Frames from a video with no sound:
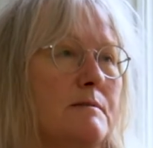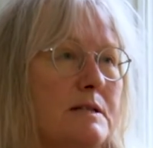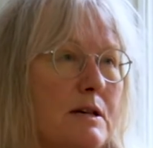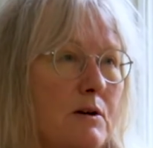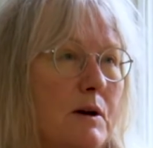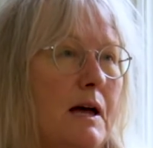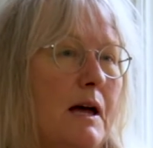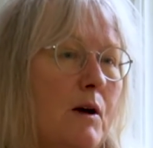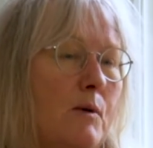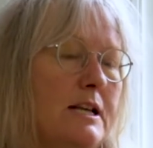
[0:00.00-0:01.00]
So
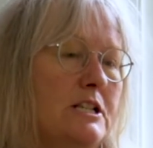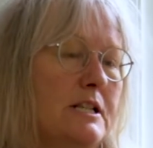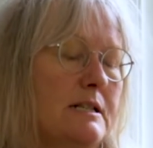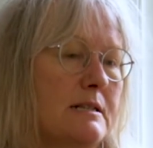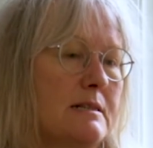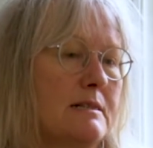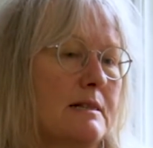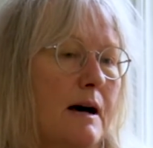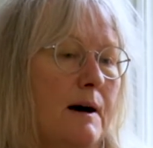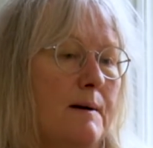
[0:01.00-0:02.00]
where cheetahs
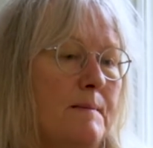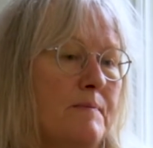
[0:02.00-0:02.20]
are